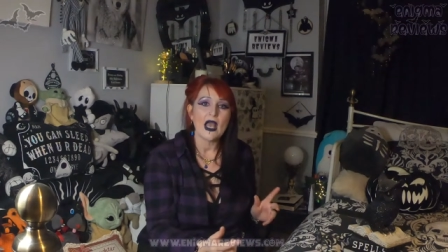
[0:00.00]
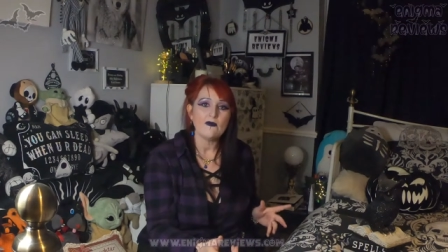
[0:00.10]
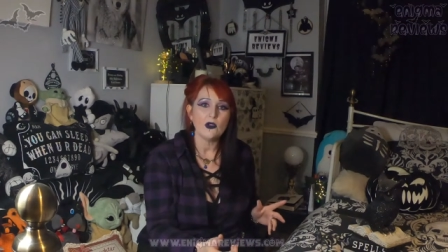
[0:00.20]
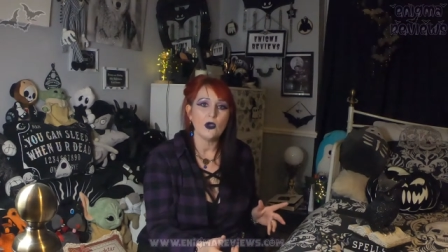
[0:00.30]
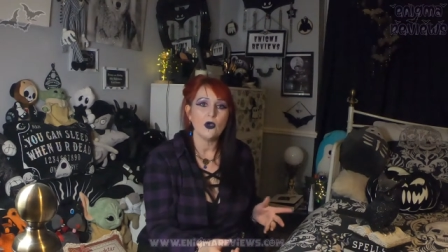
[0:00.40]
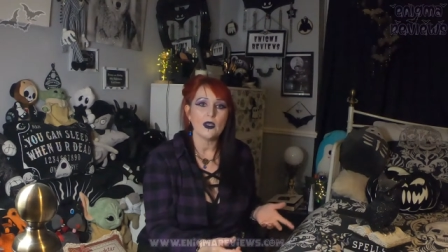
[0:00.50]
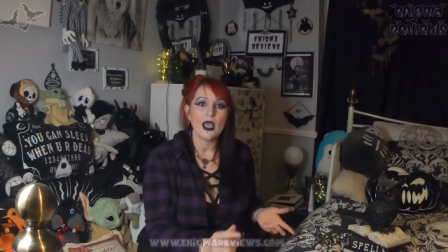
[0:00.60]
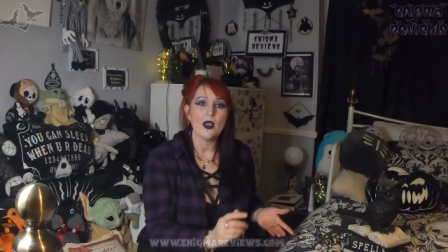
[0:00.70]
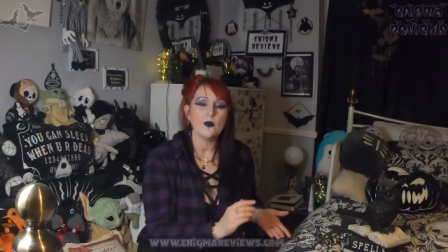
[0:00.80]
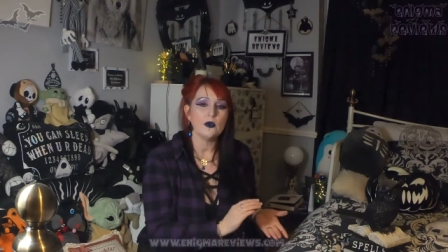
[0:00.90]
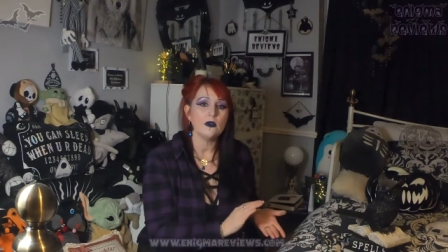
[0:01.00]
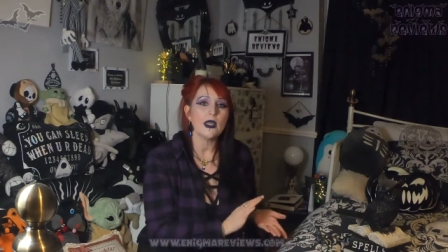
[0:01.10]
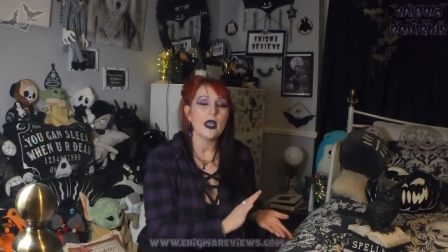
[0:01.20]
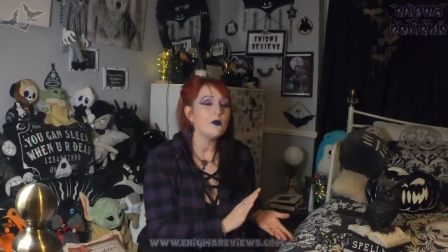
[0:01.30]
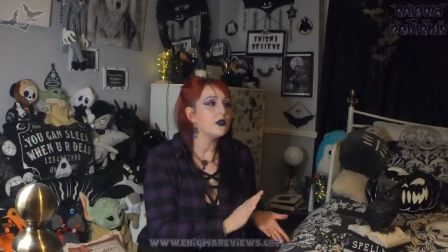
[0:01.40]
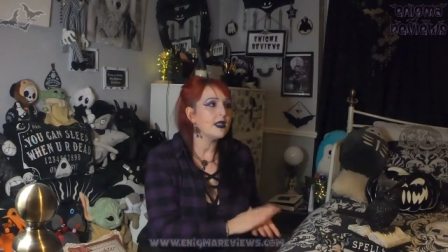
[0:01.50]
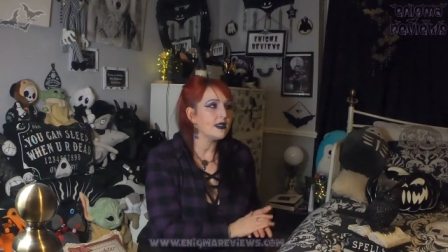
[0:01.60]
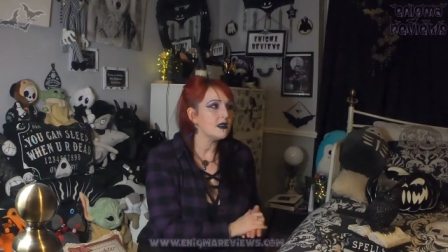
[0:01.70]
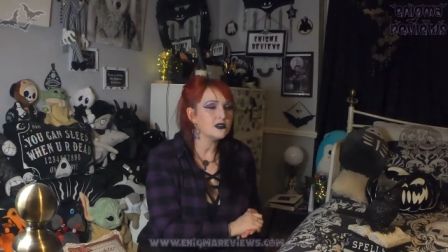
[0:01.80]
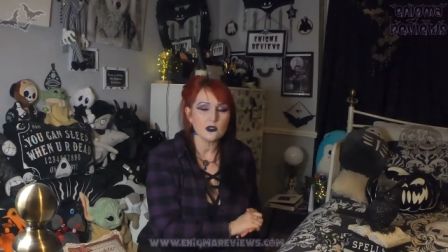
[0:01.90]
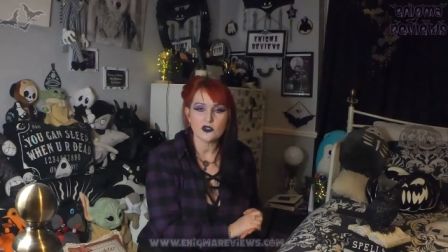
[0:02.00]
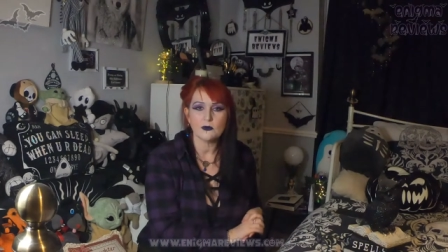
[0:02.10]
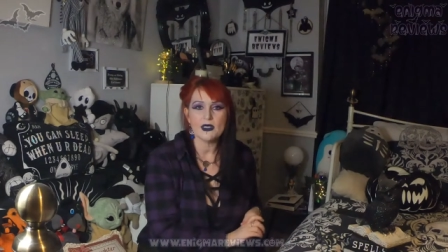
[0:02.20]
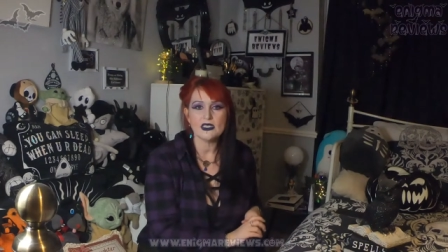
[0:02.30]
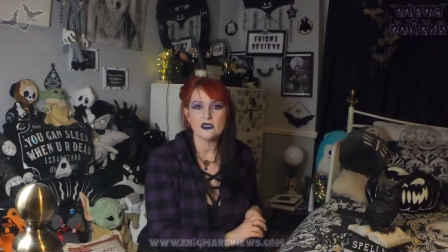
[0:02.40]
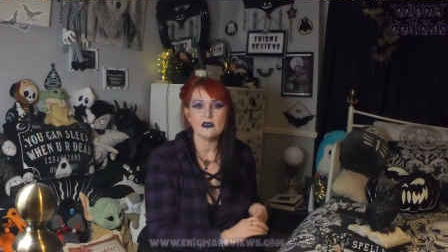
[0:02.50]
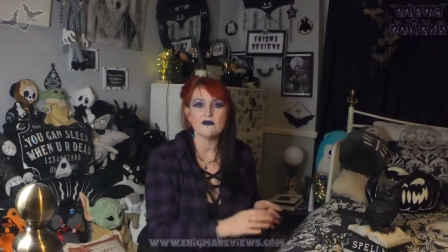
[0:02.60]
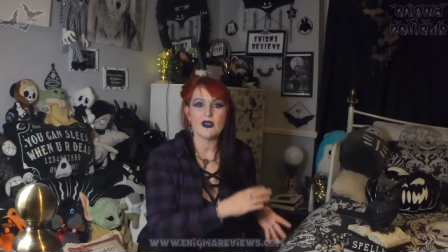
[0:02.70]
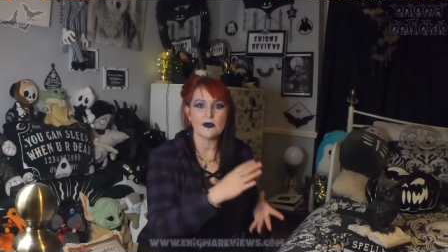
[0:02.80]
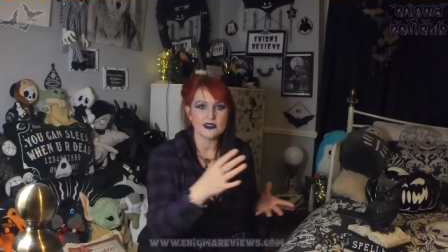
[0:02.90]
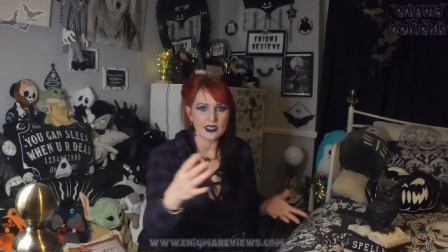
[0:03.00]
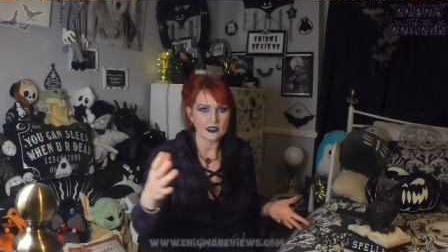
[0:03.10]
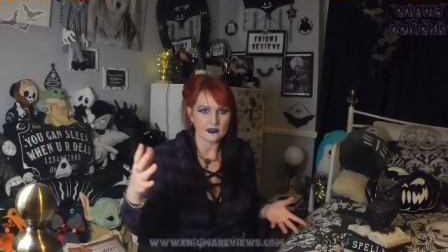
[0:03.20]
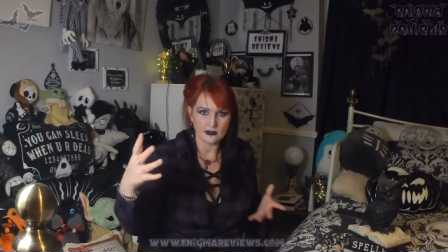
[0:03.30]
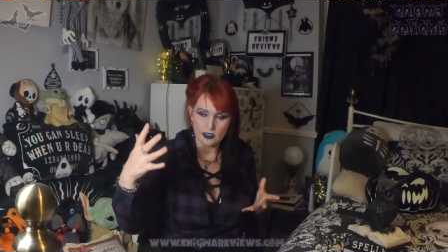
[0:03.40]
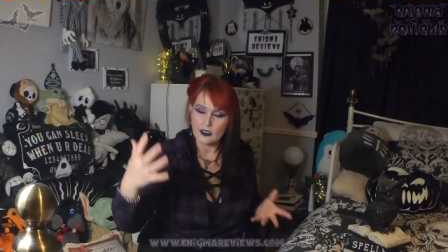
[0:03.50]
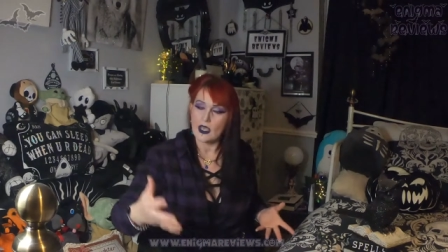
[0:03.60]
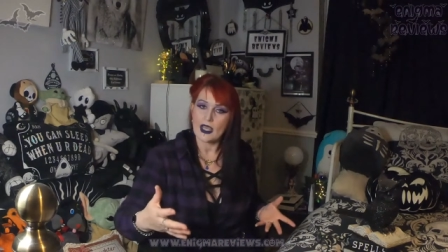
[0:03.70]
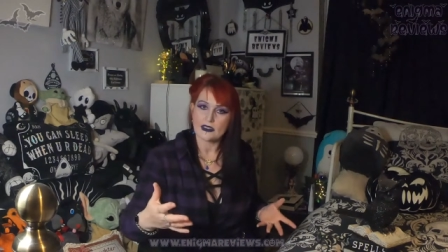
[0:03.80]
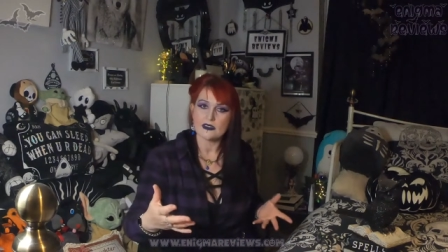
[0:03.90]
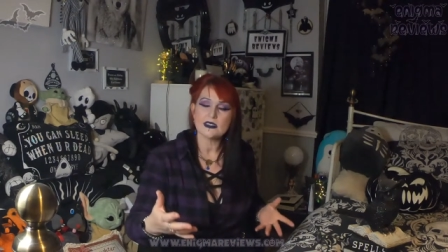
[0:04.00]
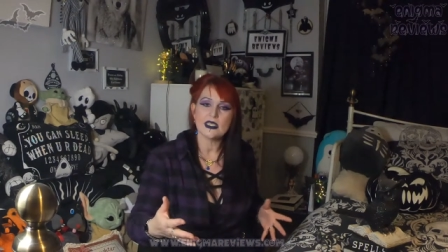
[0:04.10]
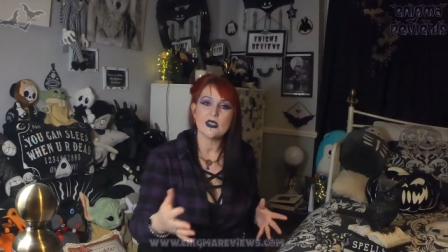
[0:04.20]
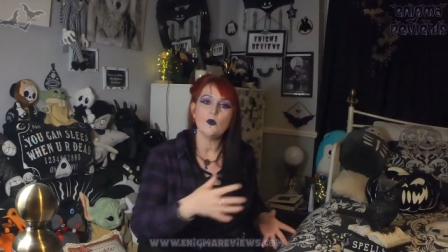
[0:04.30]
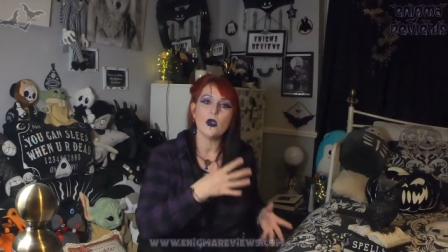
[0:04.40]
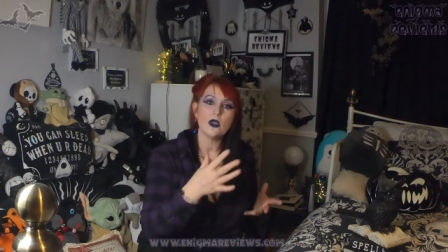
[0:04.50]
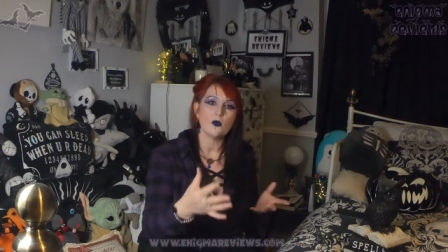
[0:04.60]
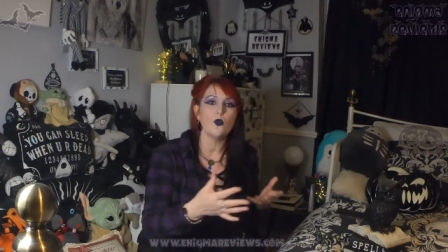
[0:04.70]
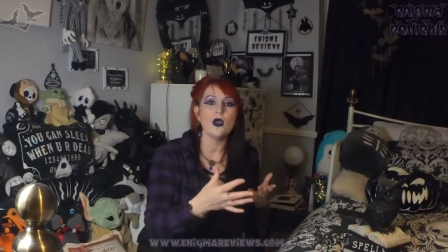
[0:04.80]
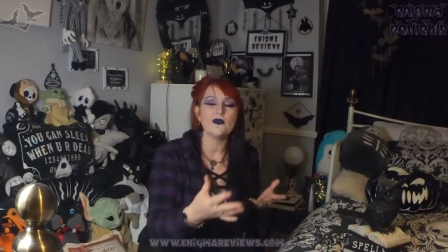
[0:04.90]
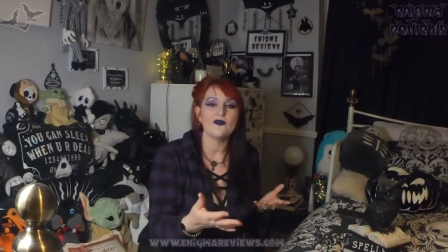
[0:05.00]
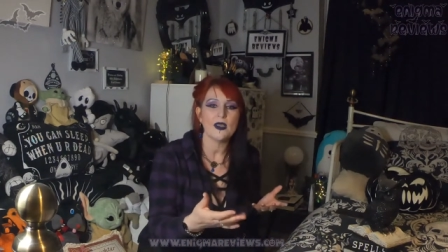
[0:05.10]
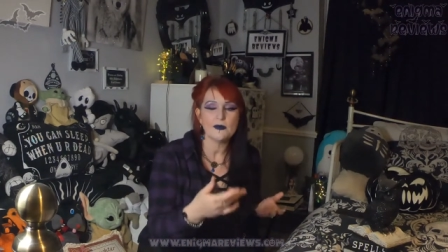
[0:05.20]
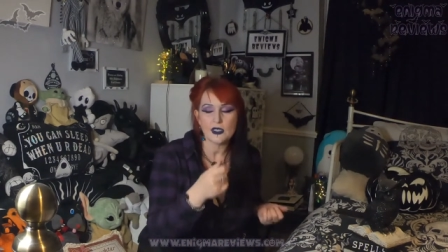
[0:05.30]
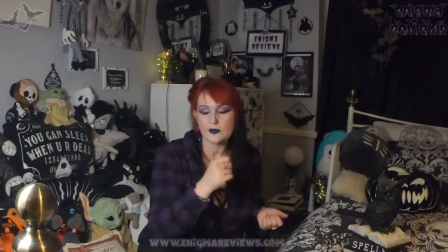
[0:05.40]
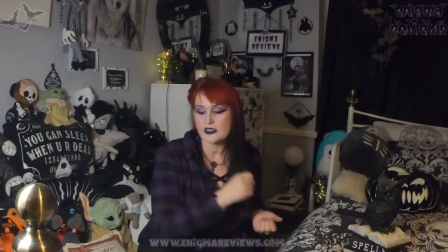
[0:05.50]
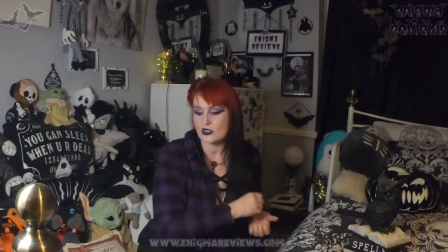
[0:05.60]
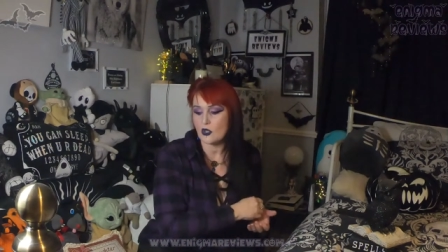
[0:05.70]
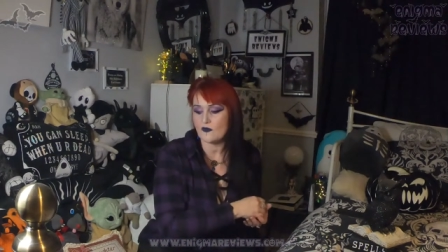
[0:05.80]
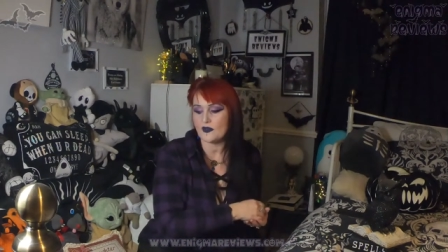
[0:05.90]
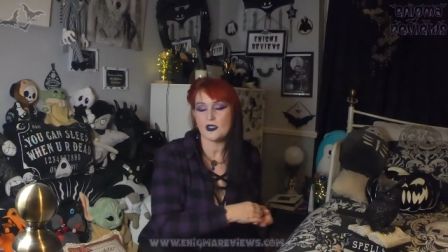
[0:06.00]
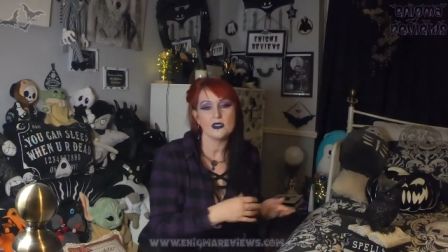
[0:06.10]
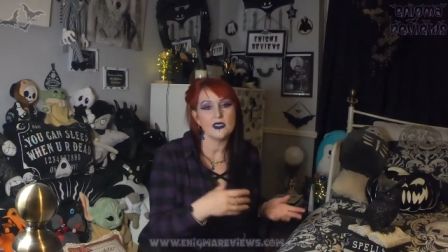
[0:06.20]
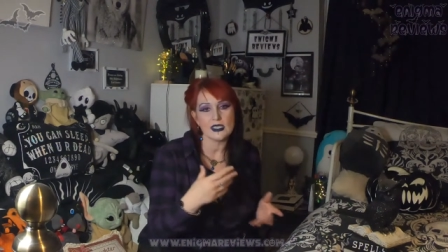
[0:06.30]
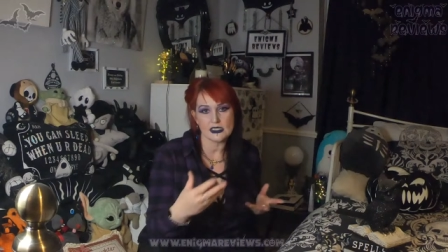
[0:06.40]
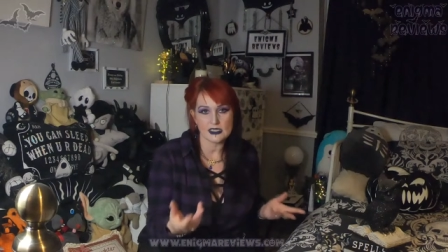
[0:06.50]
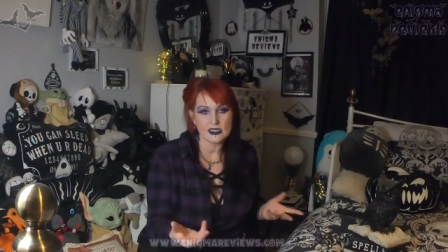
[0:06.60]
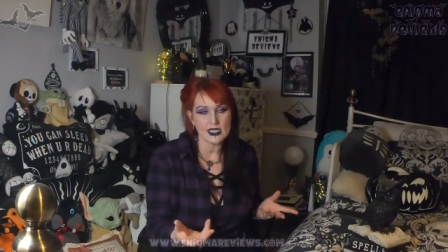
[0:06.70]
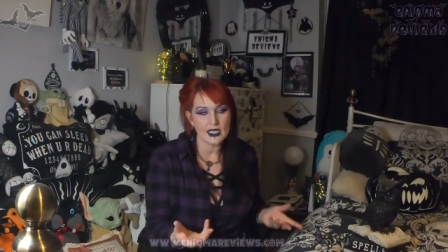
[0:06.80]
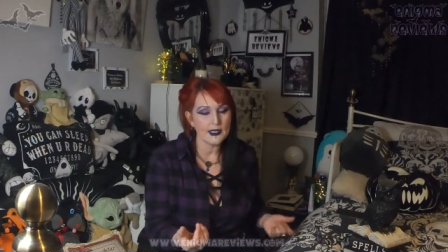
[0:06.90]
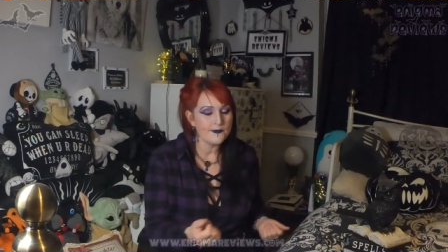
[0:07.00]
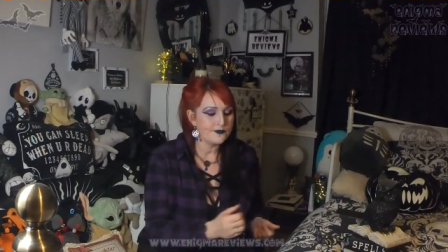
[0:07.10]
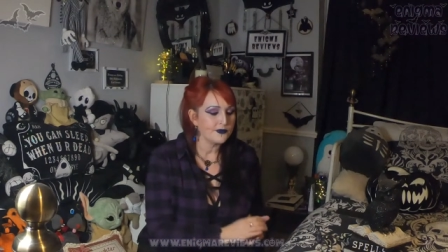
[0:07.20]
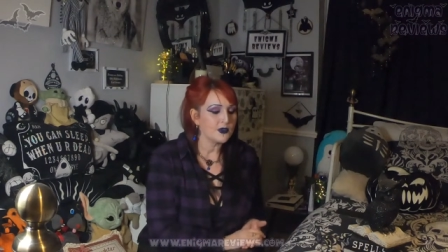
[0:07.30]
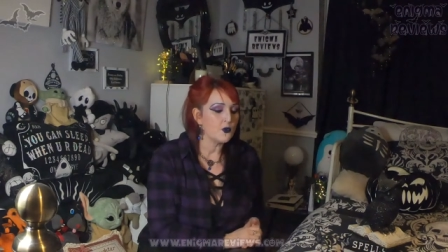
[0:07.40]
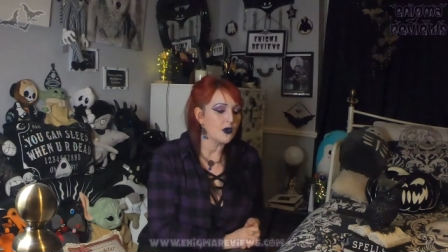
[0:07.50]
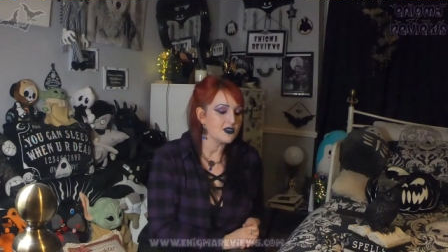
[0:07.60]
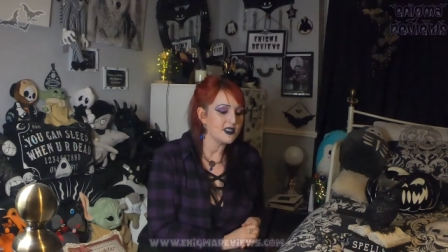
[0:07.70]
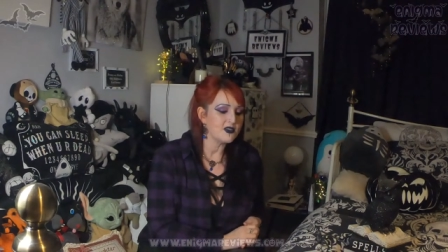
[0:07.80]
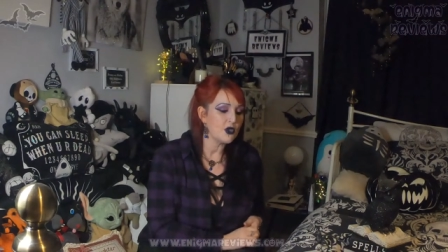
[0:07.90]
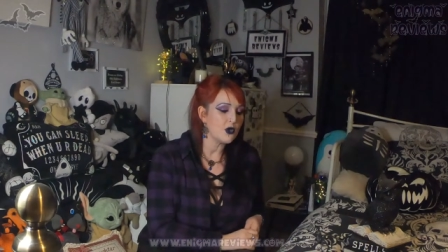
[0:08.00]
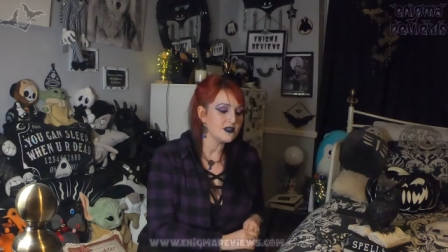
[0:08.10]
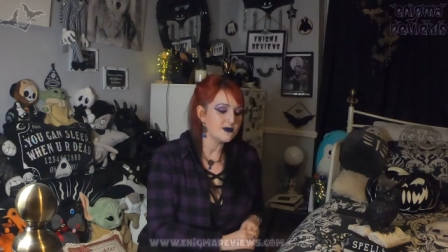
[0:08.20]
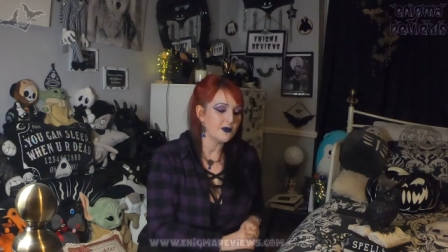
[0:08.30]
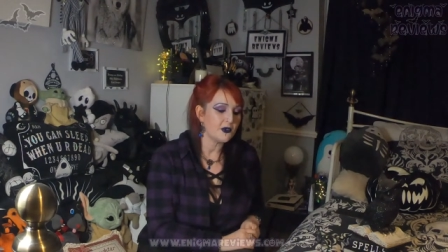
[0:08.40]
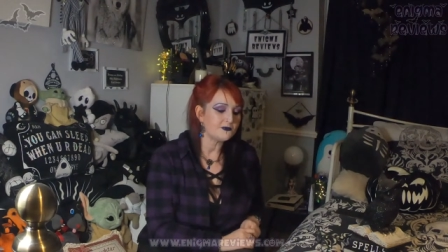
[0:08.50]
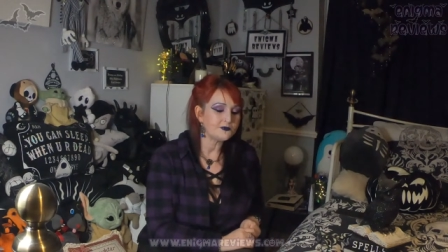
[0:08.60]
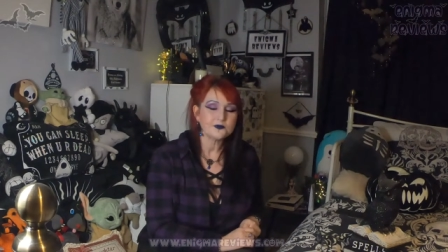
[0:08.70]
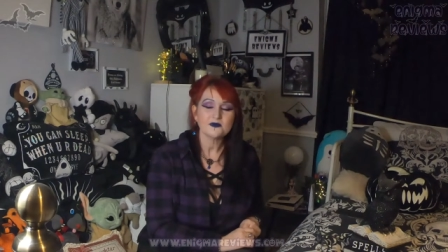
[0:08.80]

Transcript: have a look. I will link her social media as far as I can see where I found her and stuff, and you can get to see what she does. But